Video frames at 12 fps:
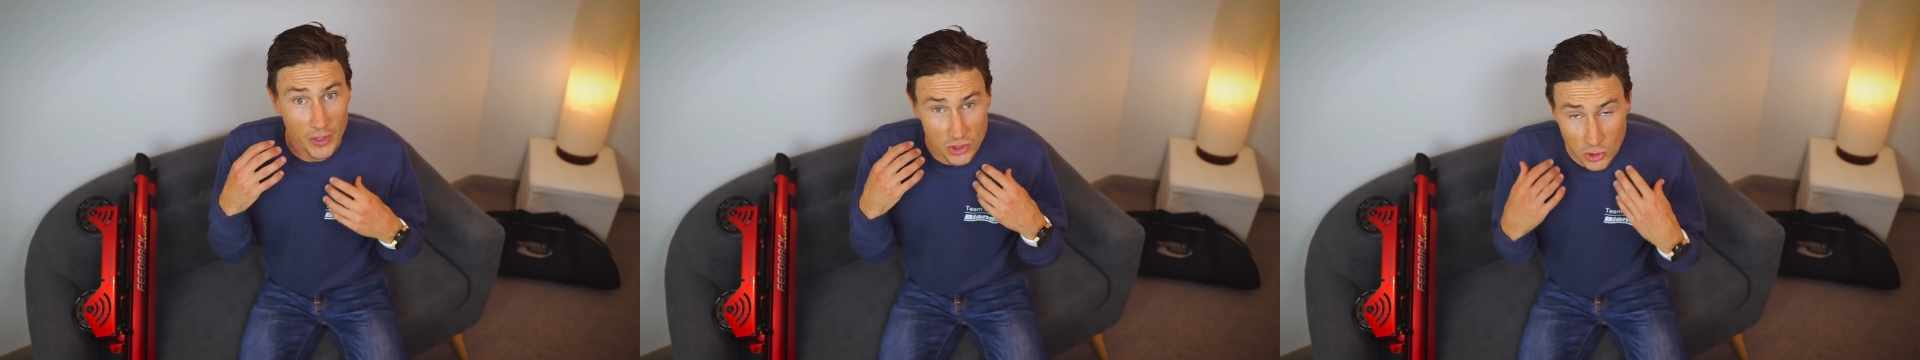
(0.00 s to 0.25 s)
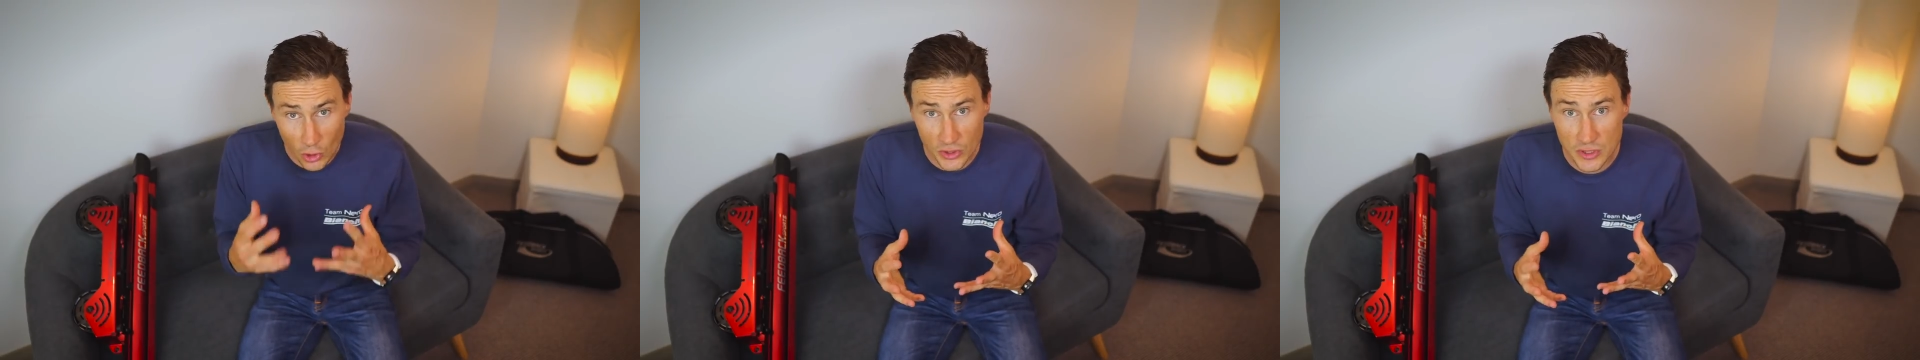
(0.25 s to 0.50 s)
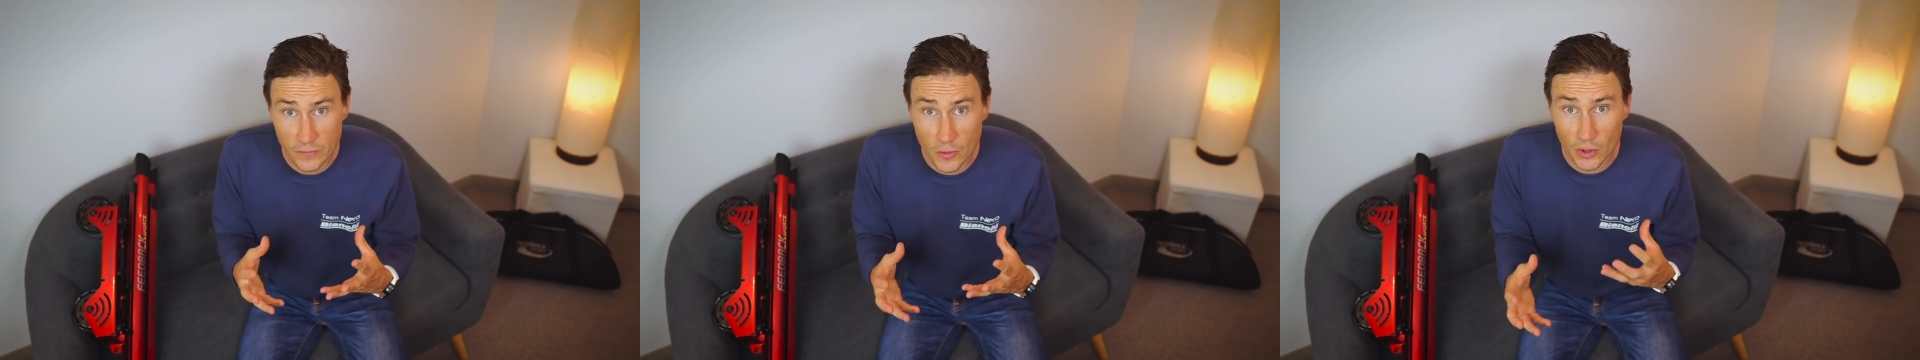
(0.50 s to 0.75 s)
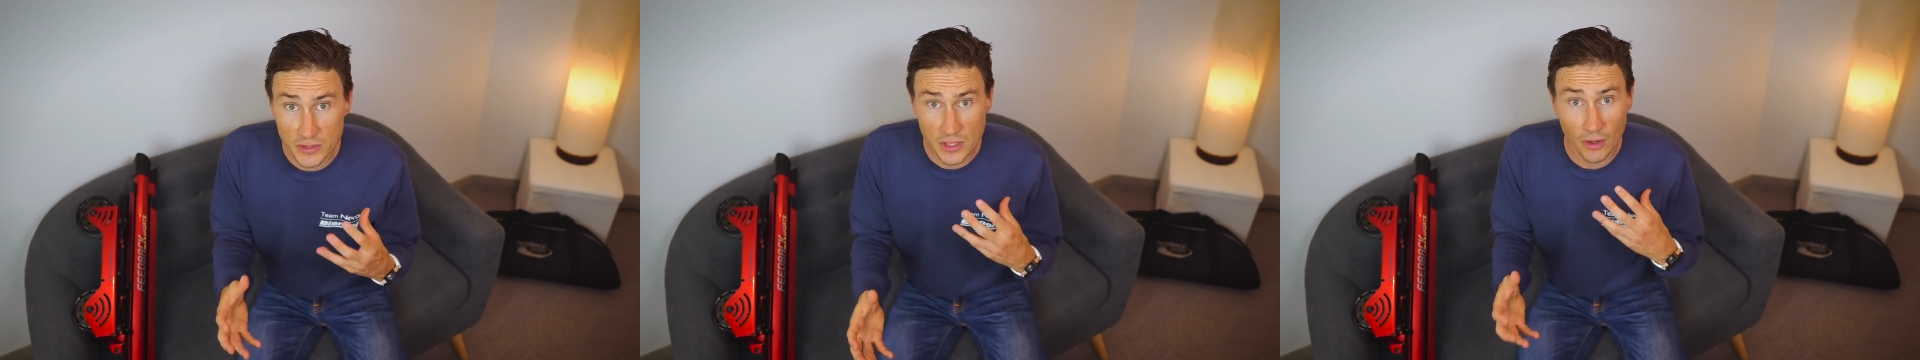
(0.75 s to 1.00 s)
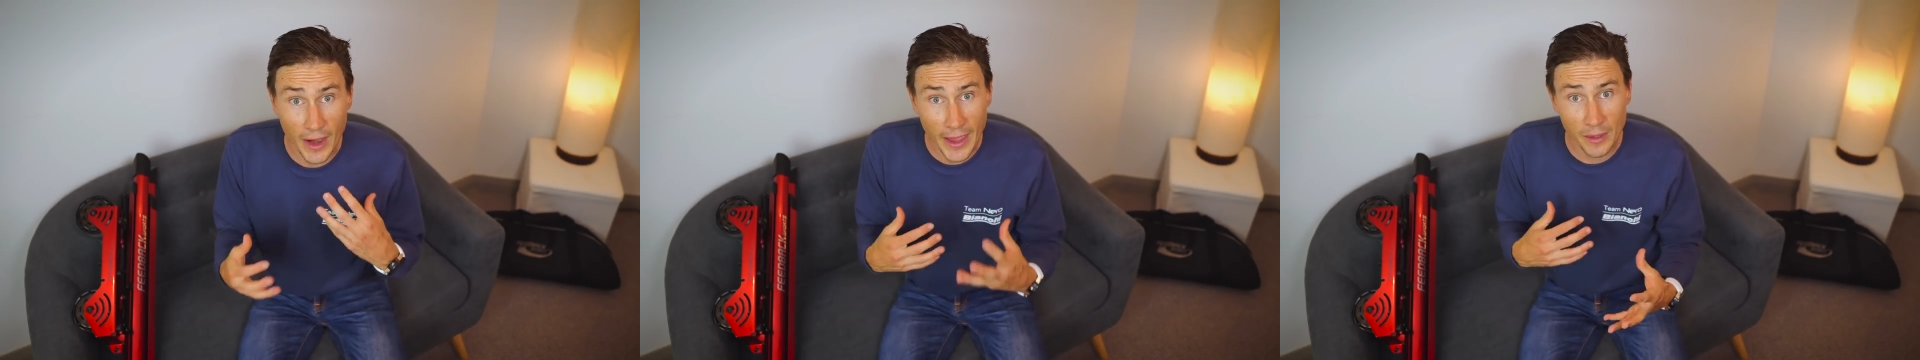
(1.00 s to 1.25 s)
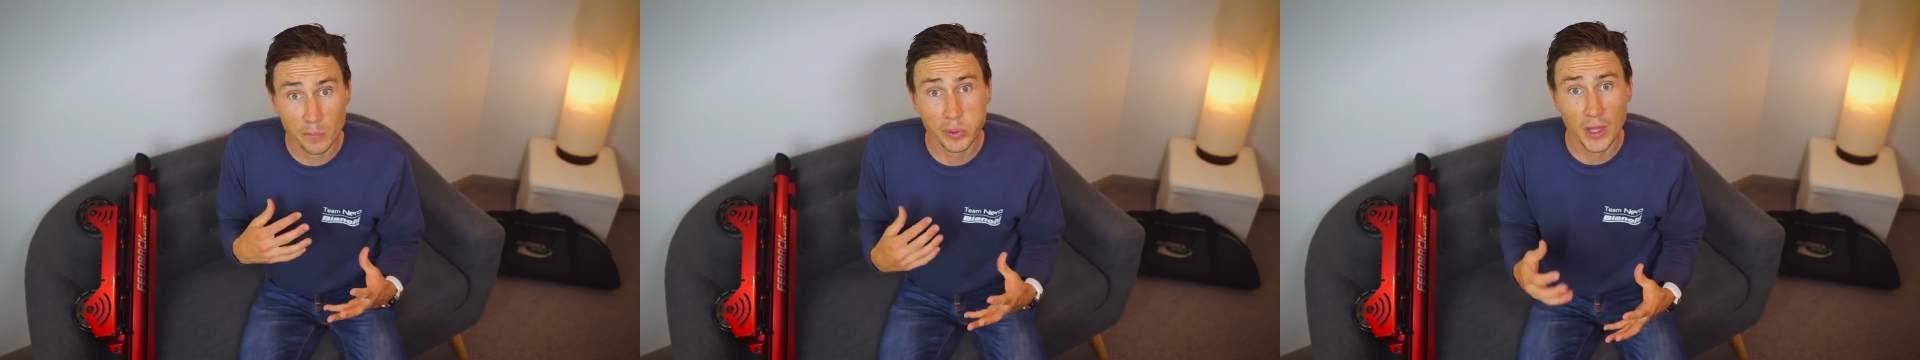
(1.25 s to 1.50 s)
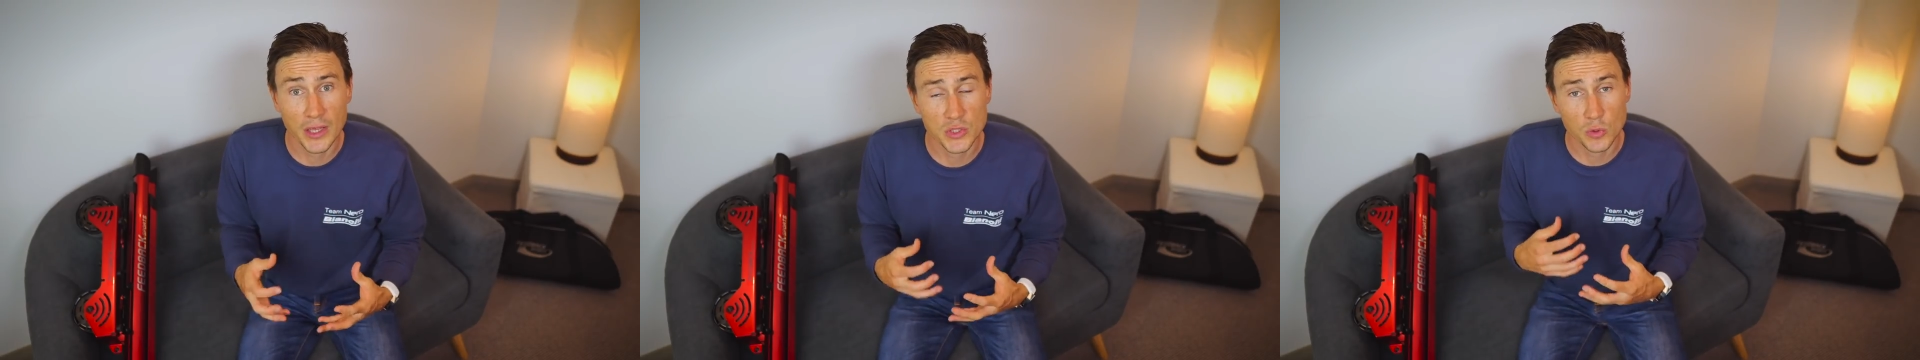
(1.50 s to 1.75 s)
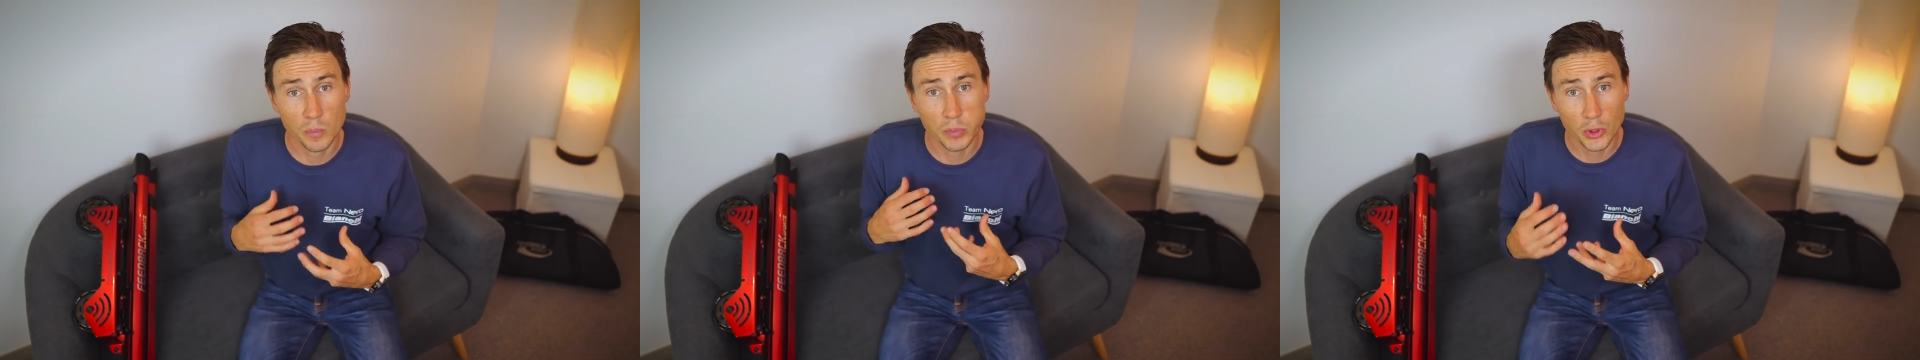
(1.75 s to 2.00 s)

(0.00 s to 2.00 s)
as long as you've got your Ant Plus or